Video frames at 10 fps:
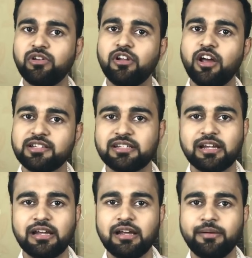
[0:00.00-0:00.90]

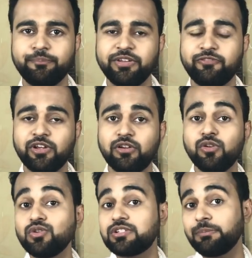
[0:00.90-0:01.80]

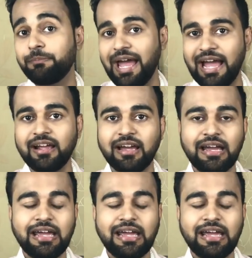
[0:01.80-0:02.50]
lose the bag,